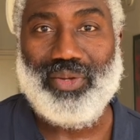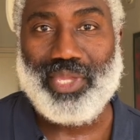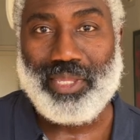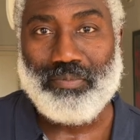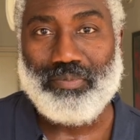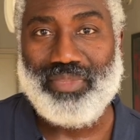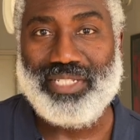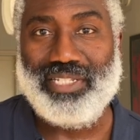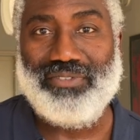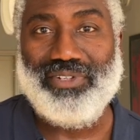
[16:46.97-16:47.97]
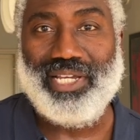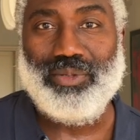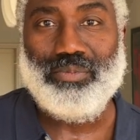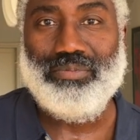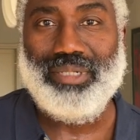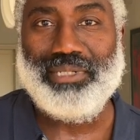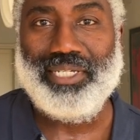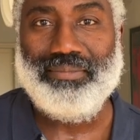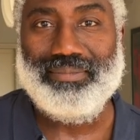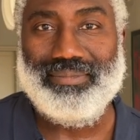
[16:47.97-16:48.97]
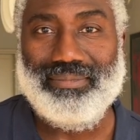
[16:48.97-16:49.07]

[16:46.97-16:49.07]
Okay, that's it for now. Bye-bye.